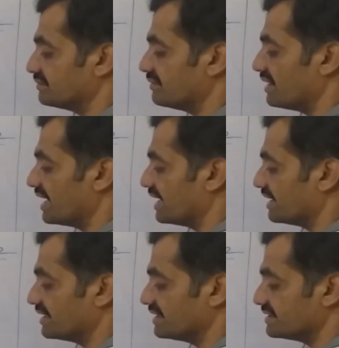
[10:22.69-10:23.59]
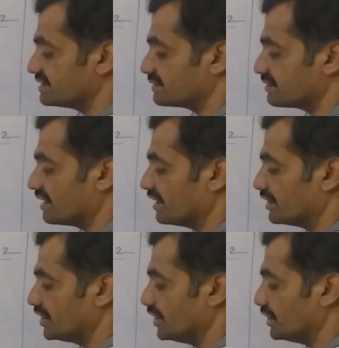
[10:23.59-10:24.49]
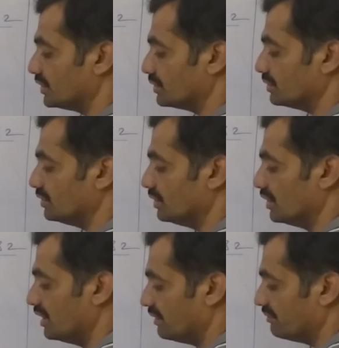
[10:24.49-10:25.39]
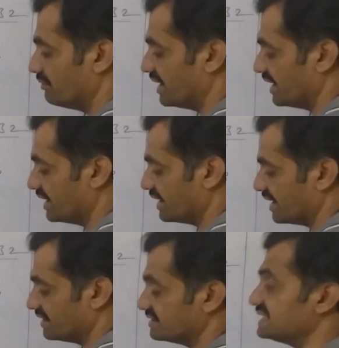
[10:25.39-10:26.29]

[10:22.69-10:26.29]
minus 32 by 9.